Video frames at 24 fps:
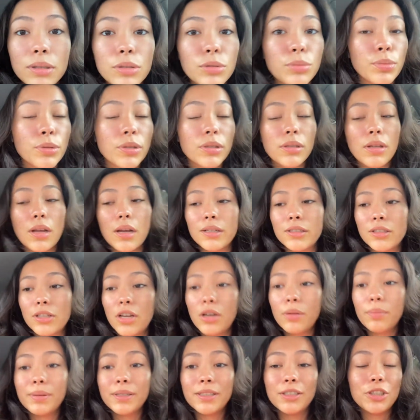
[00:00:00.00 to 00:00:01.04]
super clogged
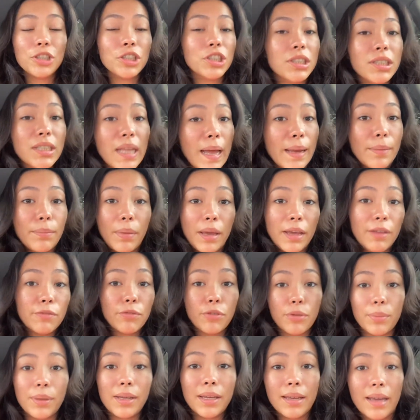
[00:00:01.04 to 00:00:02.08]
up. It's just not made
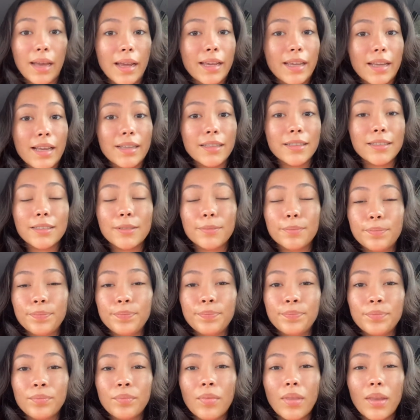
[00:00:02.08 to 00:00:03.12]
for me, I guess.
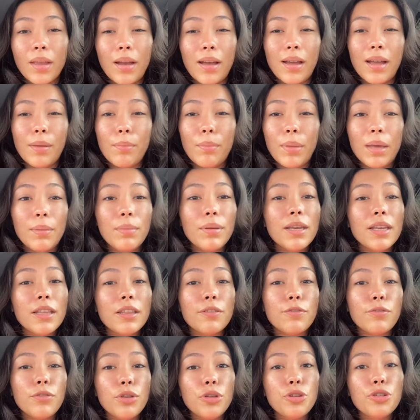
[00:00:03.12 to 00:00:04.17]
Maybe in
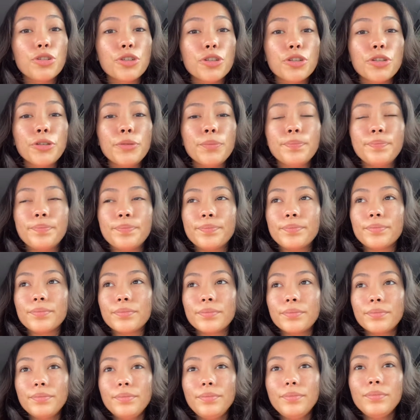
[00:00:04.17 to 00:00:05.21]
the future
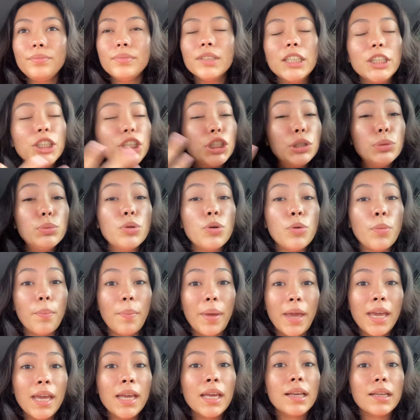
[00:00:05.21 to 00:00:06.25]
she will
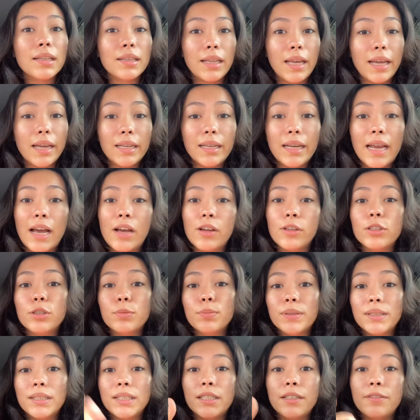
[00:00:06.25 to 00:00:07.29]
make like now
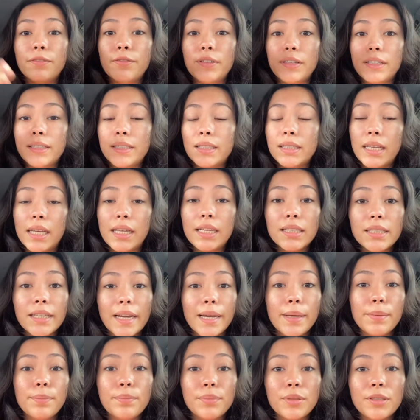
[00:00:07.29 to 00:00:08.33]
specific skin
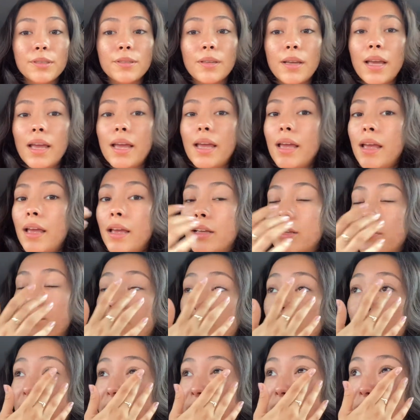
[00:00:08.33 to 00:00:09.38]
types,
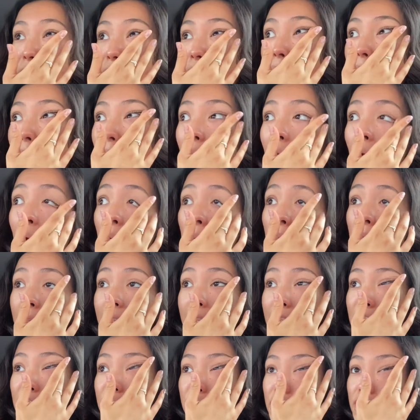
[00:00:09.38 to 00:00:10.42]
but for now I
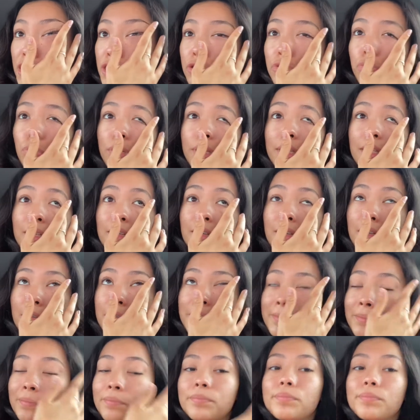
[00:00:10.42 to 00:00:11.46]
think she just wanted to